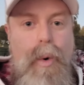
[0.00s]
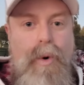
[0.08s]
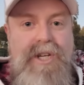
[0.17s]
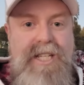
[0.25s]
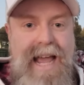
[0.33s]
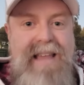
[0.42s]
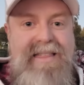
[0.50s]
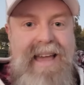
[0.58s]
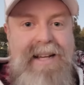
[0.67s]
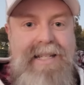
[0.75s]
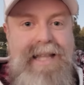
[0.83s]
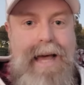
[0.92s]
or say
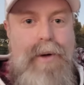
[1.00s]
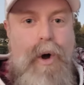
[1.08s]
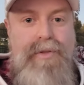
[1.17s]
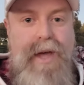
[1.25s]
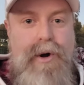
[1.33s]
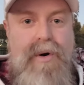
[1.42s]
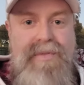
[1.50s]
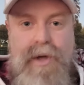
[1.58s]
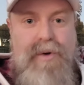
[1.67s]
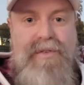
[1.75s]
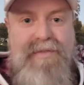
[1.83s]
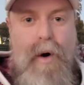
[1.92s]
things that are, uh, that are,
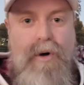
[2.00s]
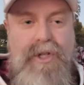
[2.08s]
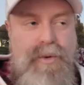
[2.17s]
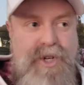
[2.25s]
that are false,